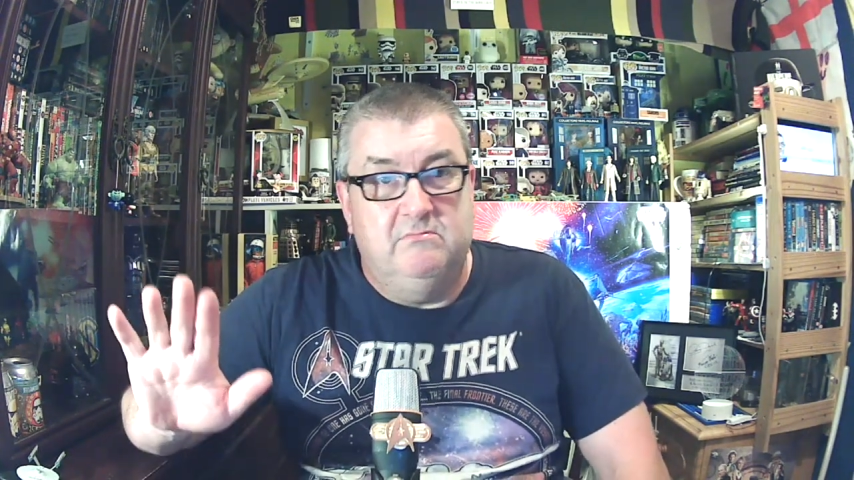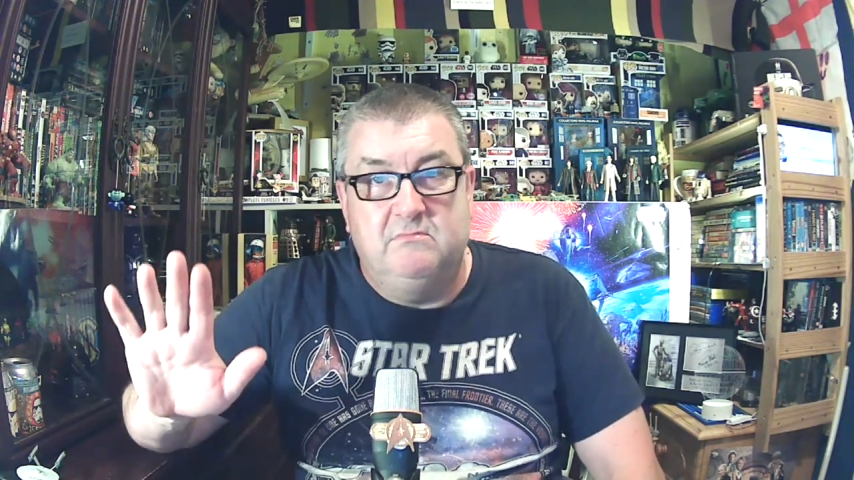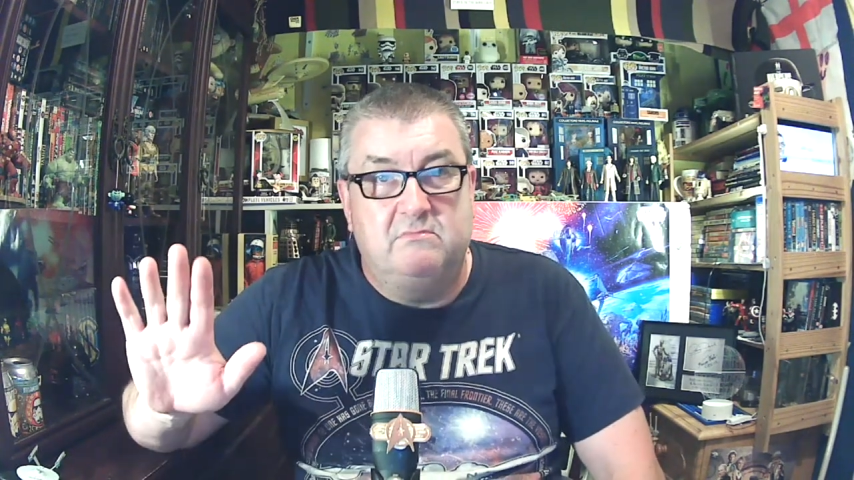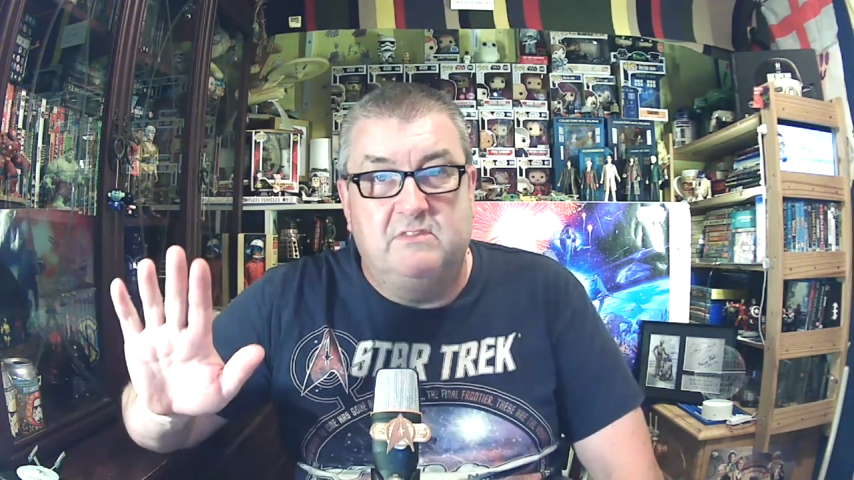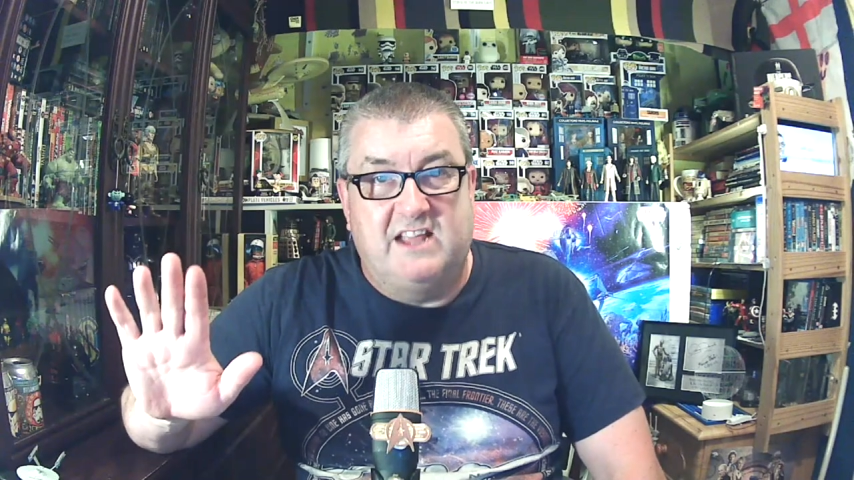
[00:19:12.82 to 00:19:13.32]

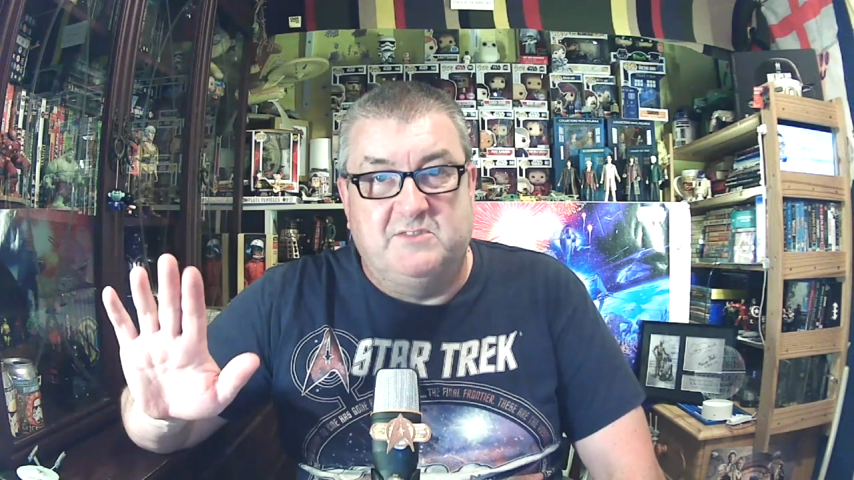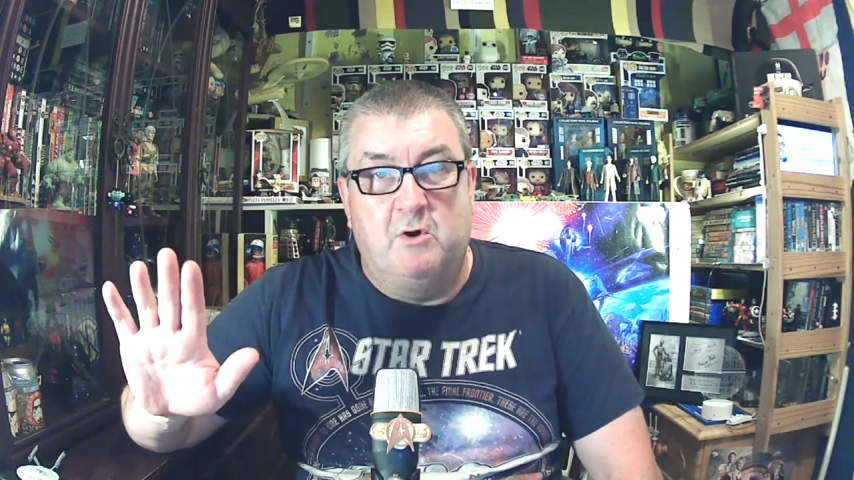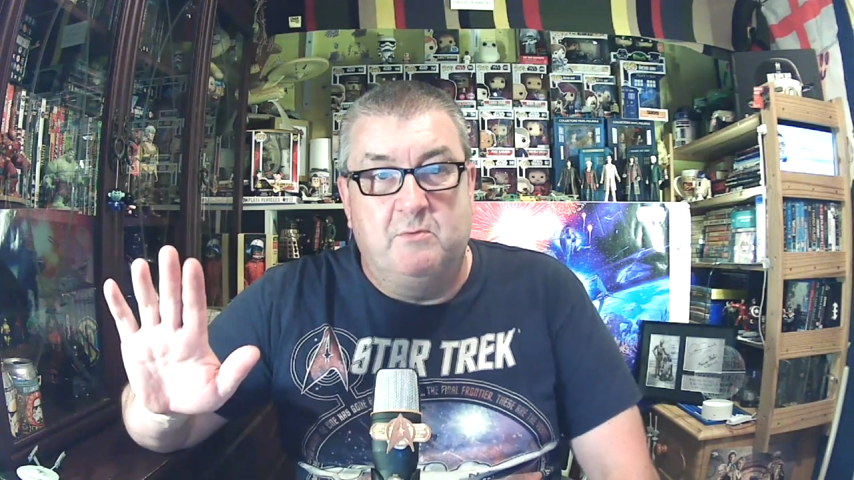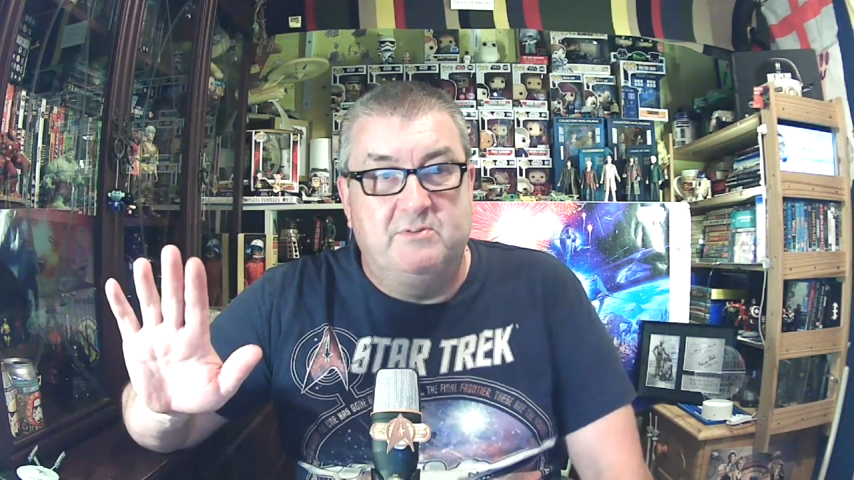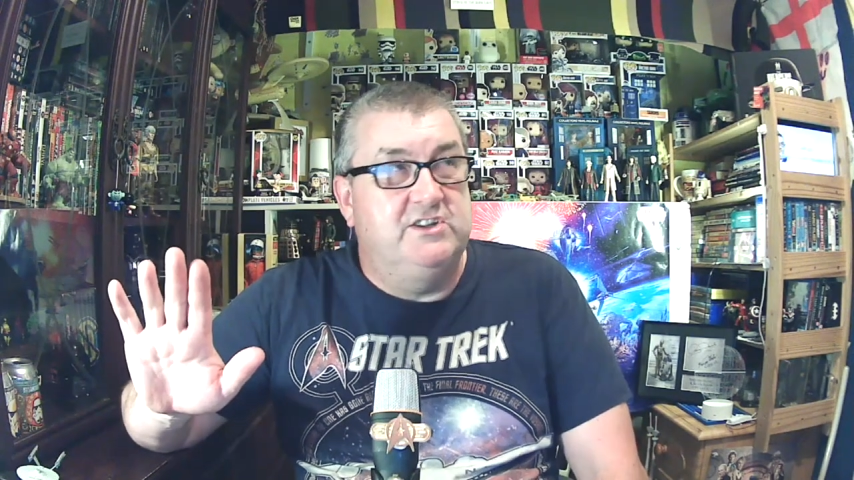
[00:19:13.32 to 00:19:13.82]
that's
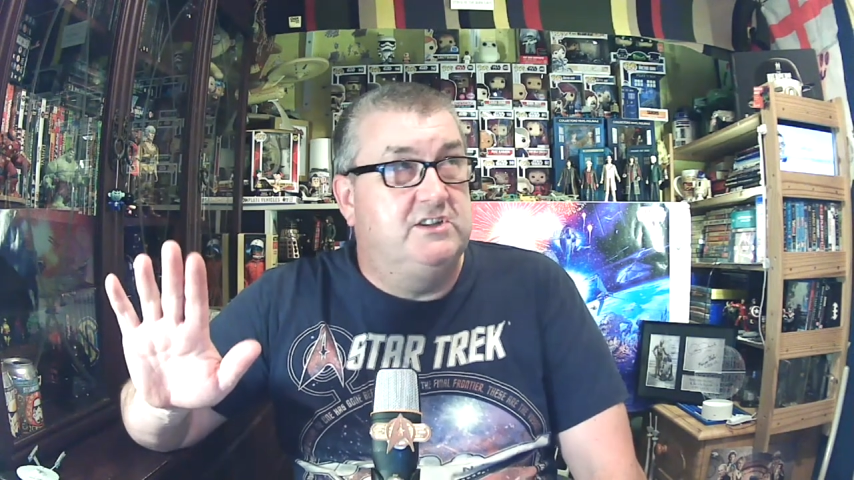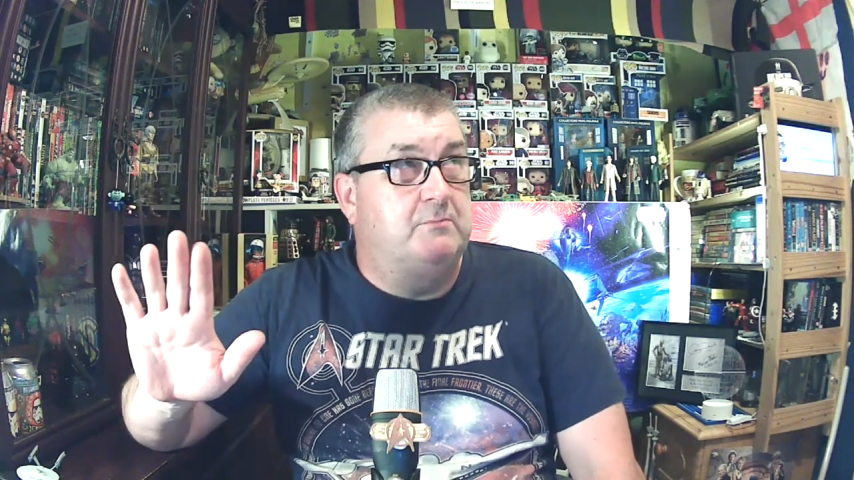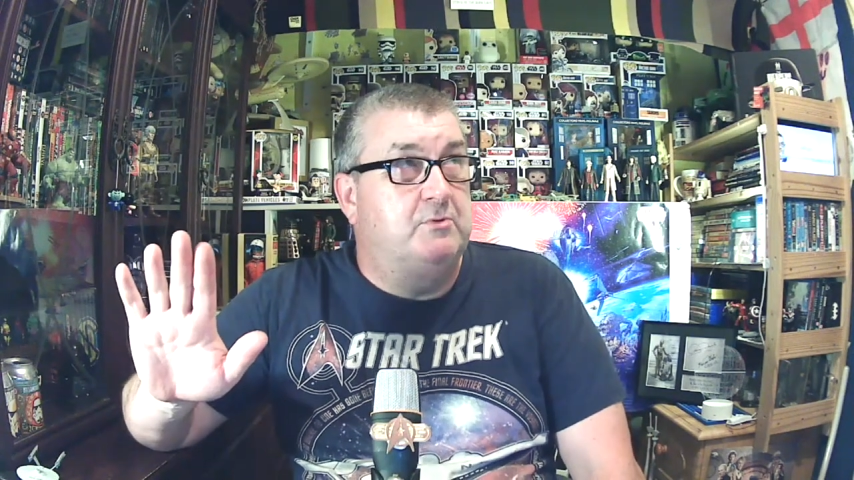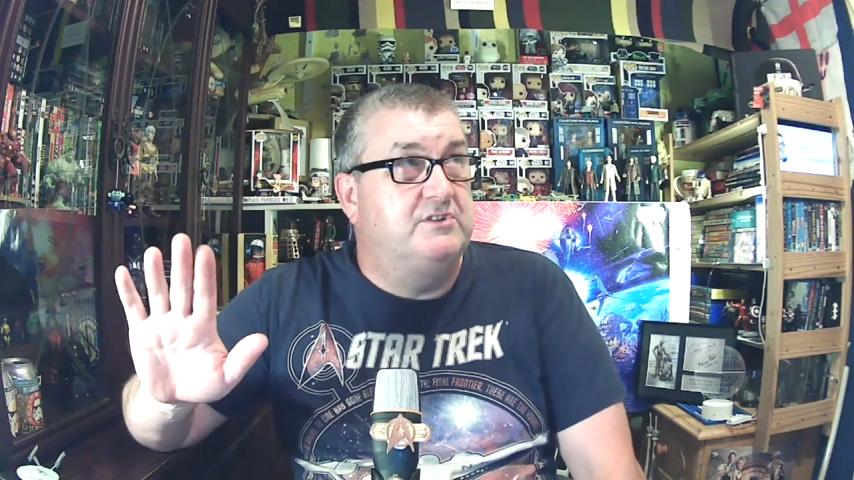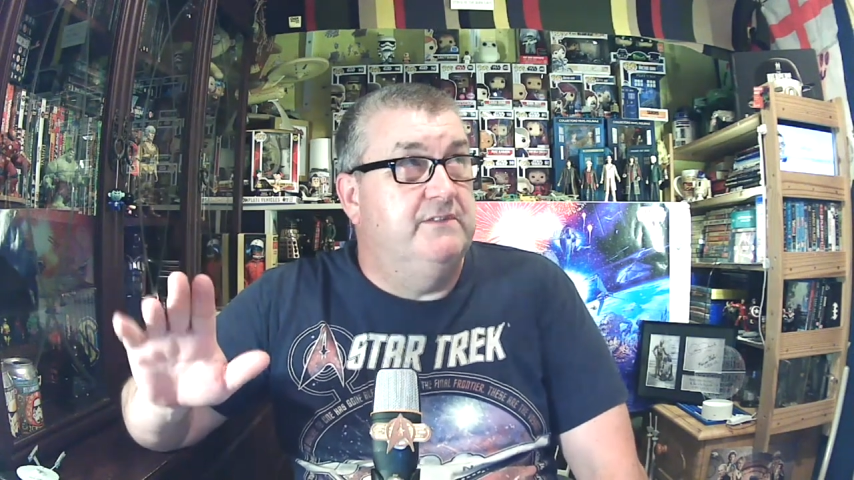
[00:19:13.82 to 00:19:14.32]
my particular
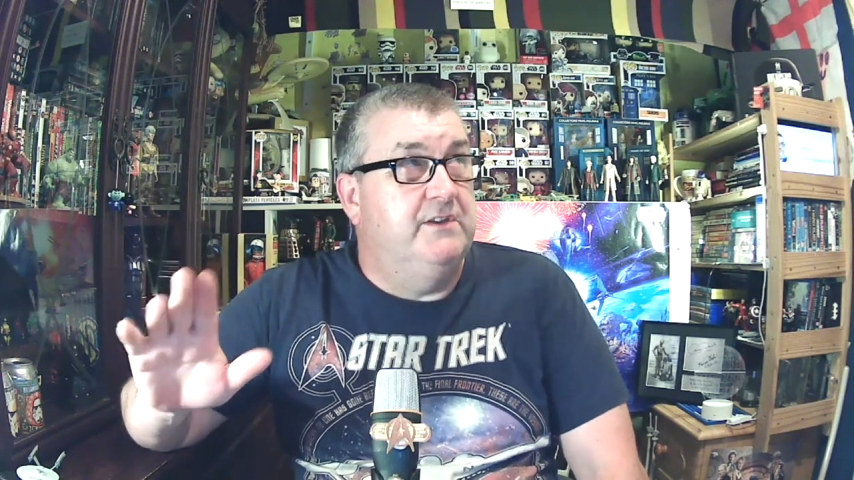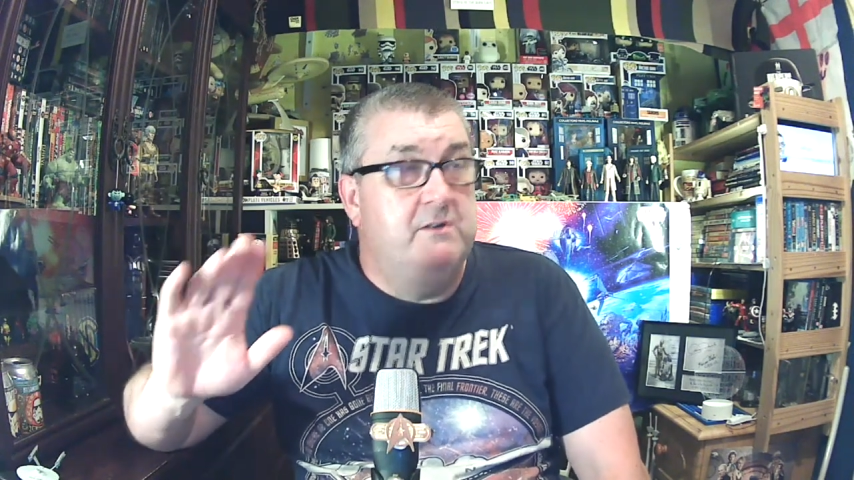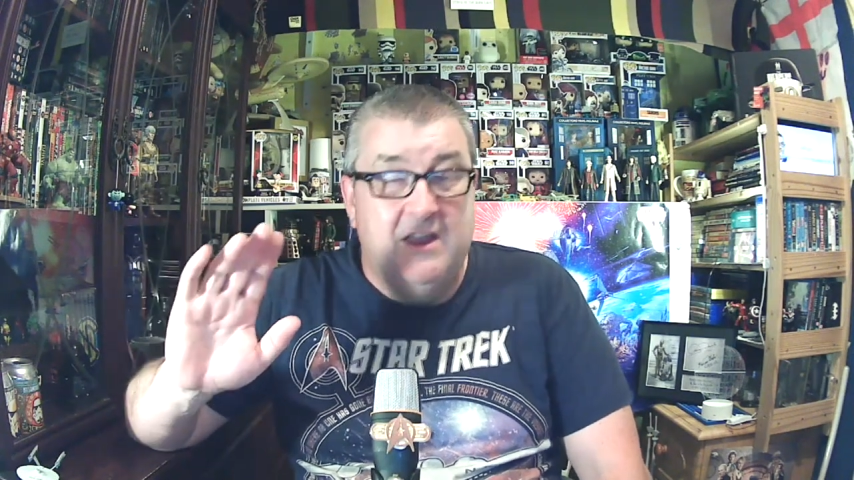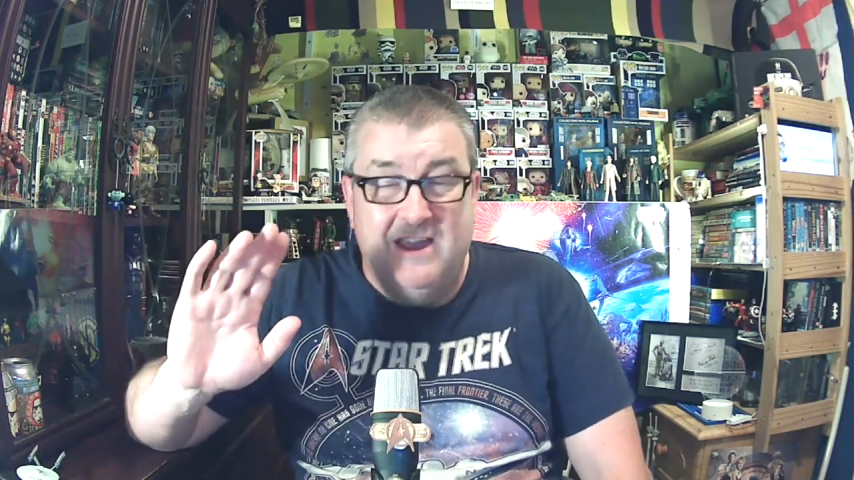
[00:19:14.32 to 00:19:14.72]
point of view